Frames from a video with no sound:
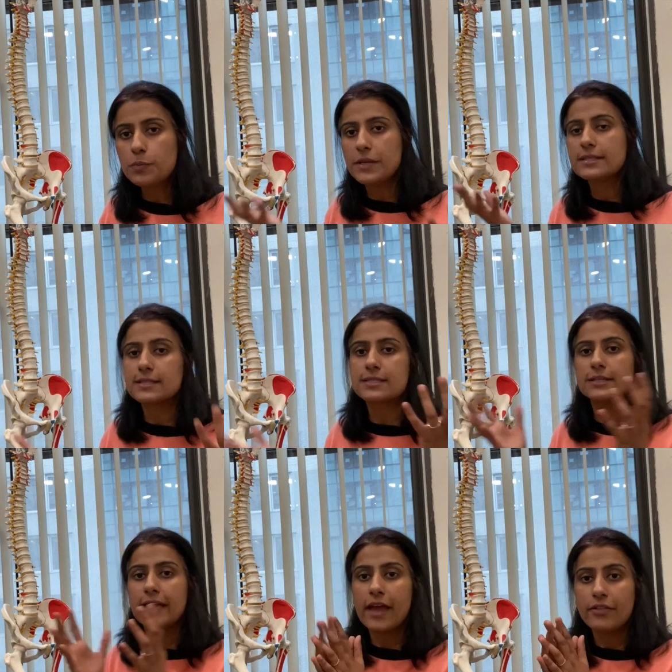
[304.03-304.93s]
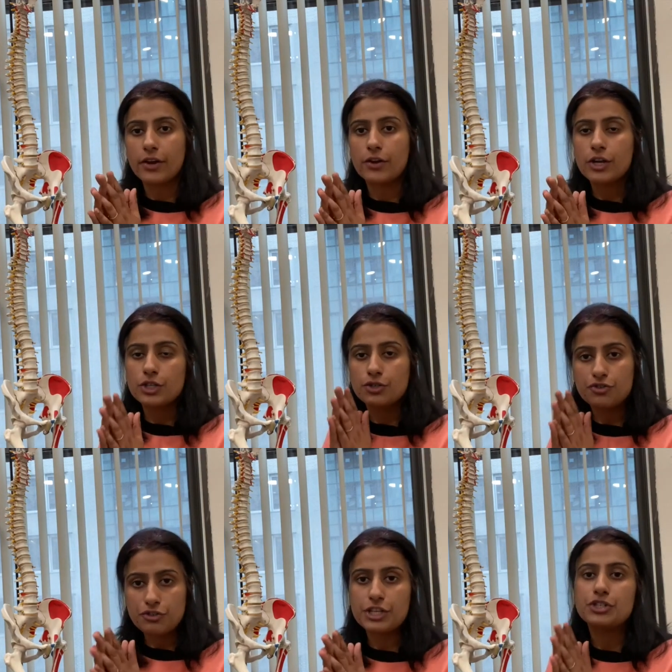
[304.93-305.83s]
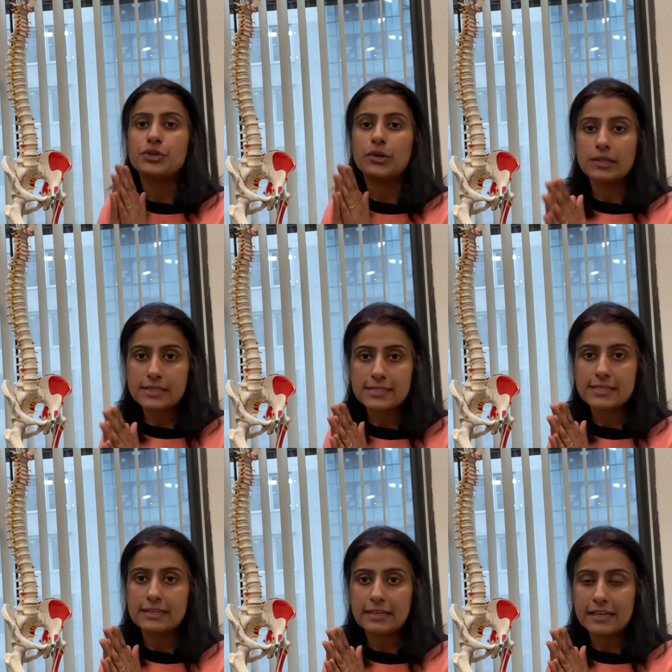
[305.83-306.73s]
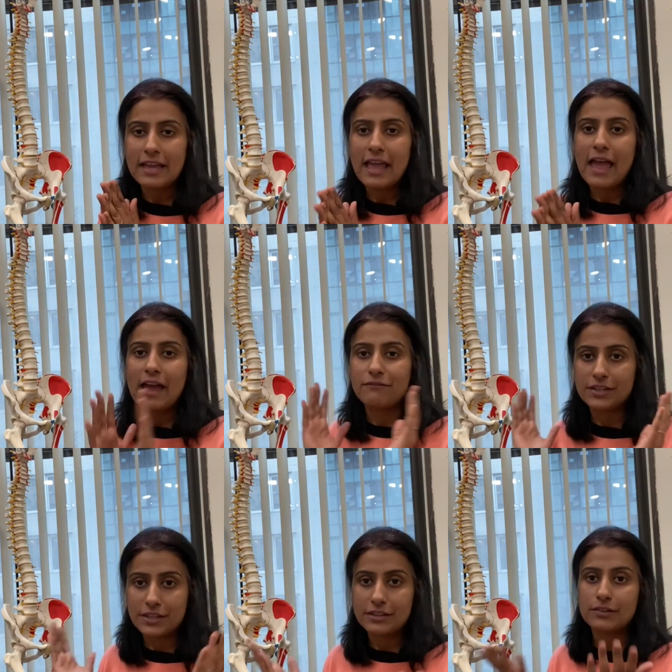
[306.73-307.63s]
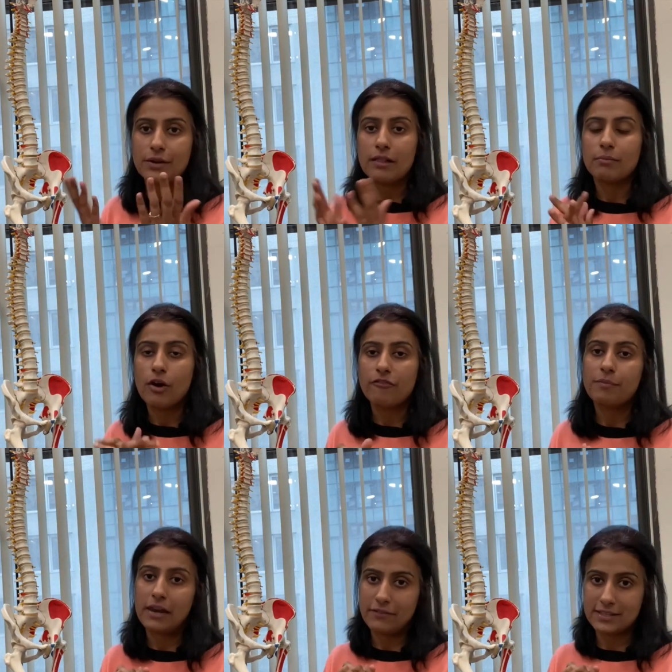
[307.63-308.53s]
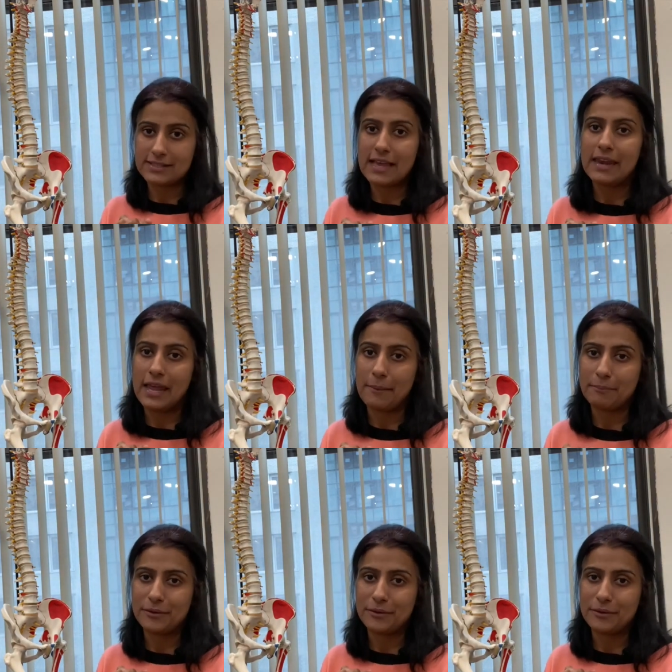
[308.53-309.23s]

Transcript: pieces together to treat you holistically and within the realm of pelvis and hip.